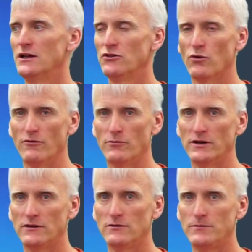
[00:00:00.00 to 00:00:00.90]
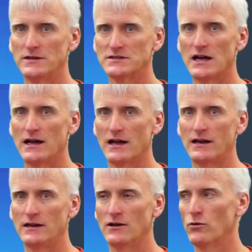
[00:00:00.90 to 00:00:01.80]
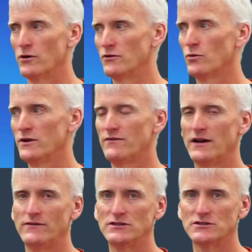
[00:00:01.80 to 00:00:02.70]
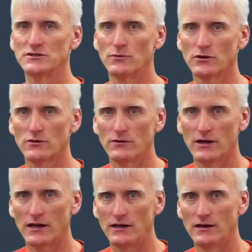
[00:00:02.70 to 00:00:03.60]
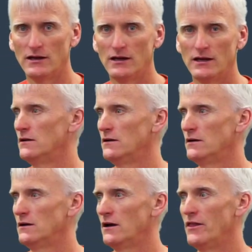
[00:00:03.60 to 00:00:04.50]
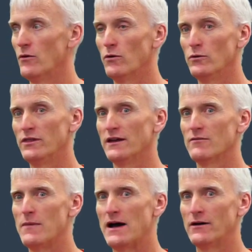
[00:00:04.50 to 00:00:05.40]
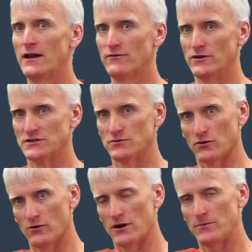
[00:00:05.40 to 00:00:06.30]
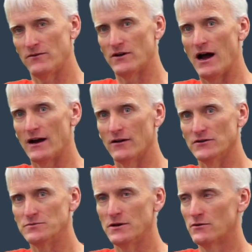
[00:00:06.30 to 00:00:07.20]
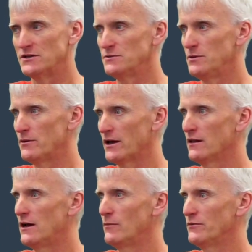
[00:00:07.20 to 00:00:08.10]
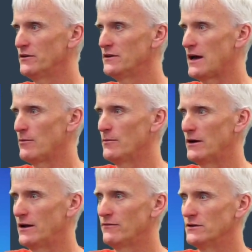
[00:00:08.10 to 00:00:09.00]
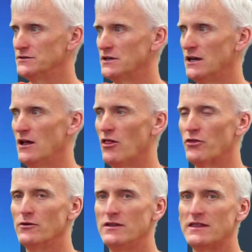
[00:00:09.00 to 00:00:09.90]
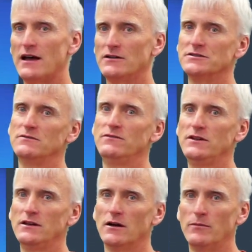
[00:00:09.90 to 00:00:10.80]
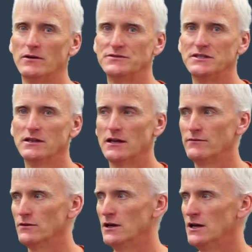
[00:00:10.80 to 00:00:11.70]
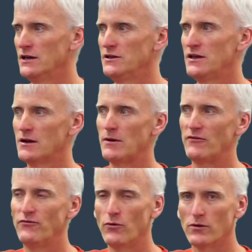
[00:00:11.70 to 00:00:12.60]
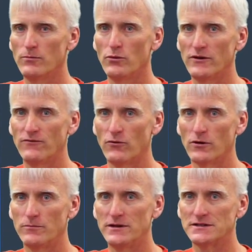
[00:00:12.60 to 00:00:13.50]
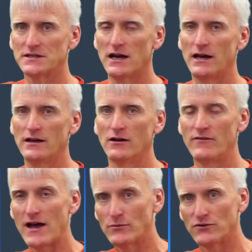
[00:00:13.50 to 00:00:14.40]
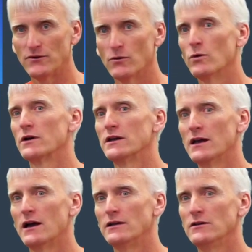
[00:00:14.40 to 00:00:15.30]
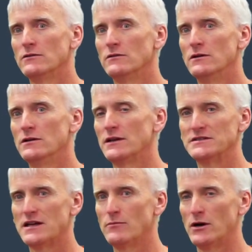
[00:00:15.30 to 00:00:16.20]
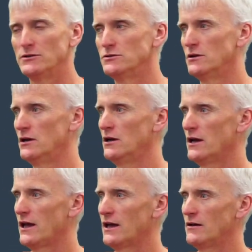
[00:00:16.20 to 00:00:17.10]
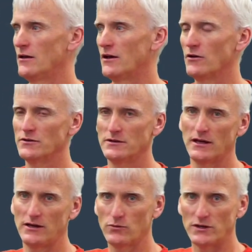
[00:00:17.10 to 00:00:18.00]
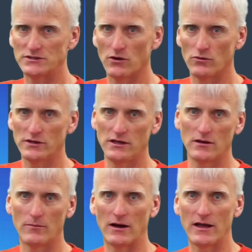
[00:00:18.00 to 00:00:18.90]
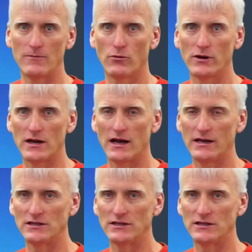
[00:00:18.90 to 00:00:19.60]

12.2 PSI on it, or 25 inches of mercury on it. But then when we think of Mount Everest, we're going up even higher. Those crazy people that climb up to the top of Mount Everest, 30,000 feet above sea level, you get about 4.4 PSI of atmosphere working on you. That's not much. And that equates to only about 8.9